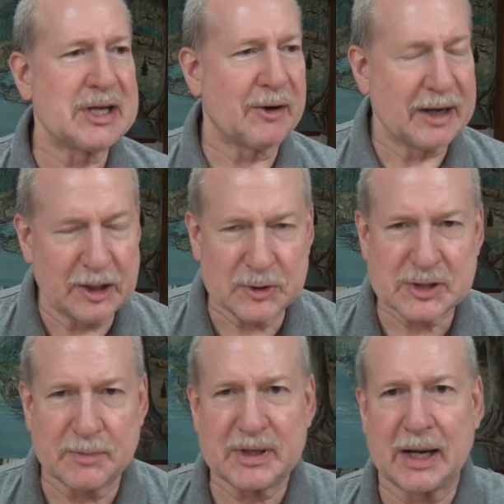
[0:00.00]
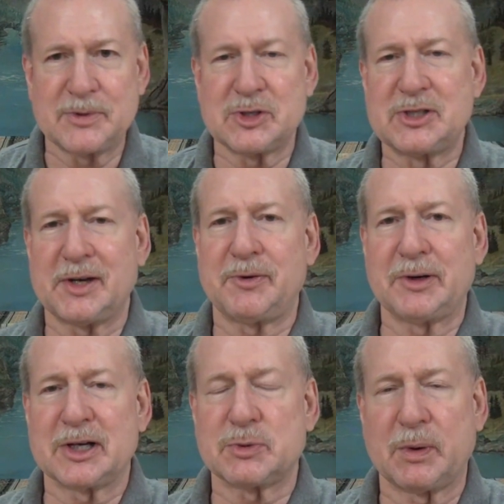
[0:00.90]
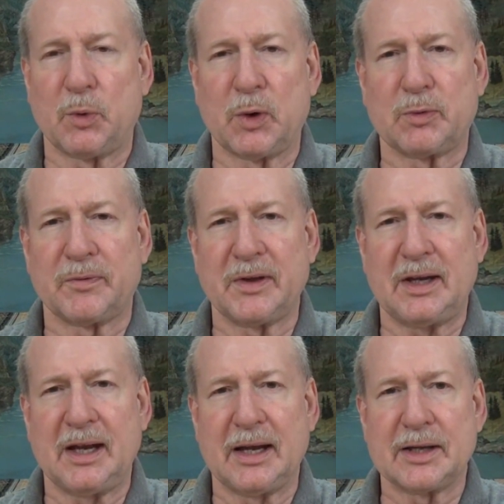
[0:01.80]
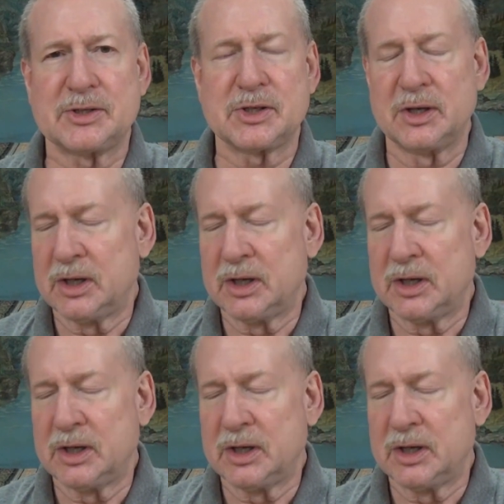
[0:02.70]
Now, here sometimes it's different because we work with the kids,